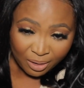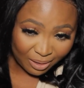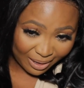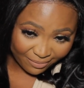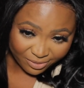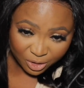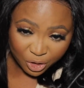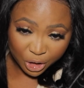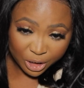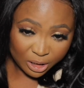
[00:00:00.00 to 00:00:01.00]
love the
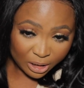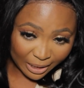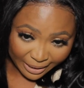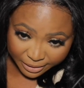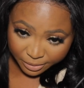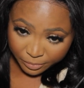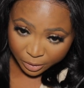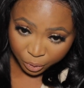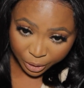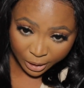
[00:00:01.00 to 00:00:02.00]
journey. Like, my
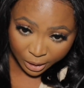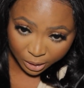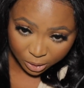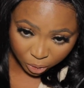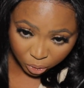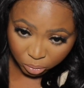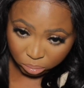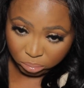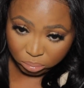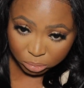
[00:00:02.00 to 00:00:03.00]
trainer is
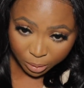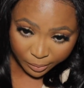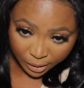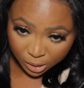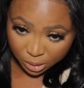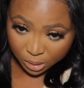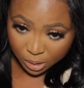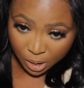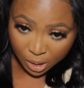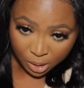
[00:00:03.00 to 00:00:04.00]
the best.
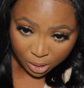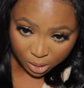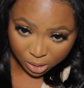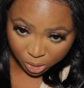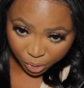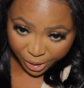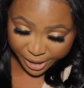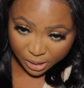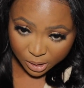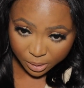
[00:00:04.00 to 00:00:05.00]
He's
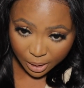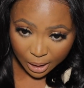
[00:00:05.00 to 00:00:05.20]
great.